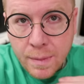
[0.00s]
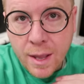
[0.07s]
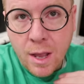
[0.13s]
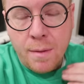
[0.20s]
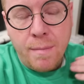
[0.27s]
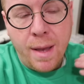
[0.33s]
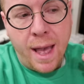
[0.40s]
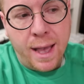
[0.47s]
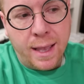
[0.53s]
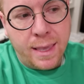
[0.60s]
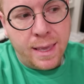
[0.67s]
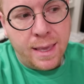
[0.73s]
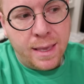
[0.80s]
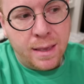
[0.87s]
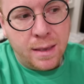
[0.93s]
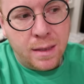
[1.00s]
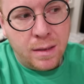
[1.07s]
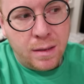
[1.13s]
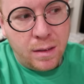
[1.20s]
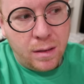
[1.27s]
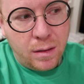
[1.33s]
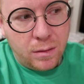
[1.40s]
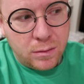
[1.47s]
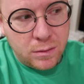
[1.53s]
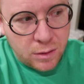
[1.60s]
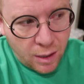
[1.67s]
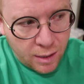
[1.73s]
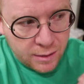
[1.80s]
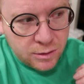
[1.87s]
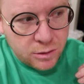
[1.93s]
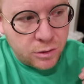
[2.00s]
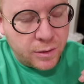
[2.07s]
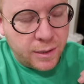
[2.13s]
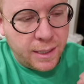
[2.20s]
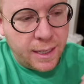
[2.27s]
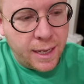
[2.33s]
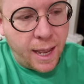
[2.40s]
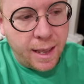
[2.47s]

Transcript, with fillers: my unpacking, laundry.